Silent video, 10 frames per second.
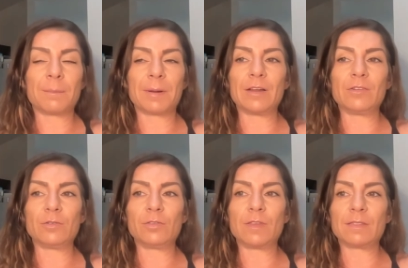But I
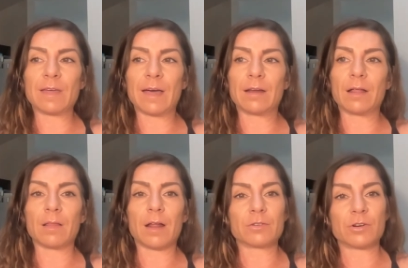do think that a
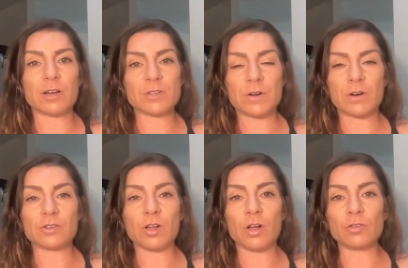lot of CrossFitters
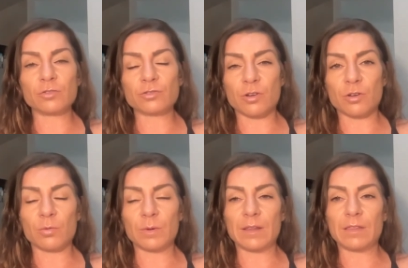also
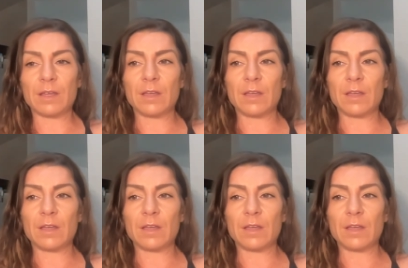struggle with